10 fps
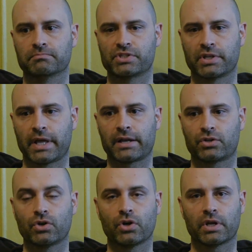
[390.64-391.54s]
to
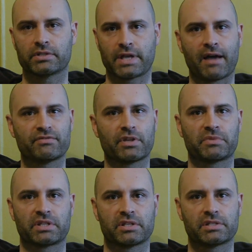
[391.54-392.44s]
get good and to have
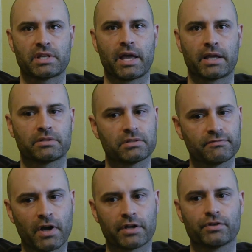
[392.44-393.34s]
something to say and to
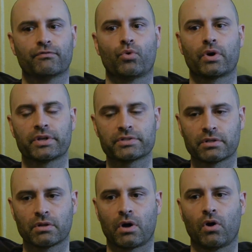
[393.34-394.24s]
find your voice
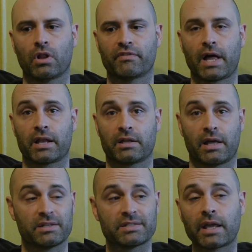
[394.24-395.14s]
and all of that.
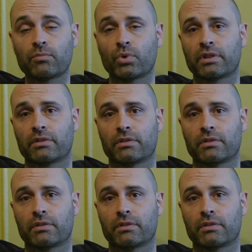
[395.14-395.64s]
And the same with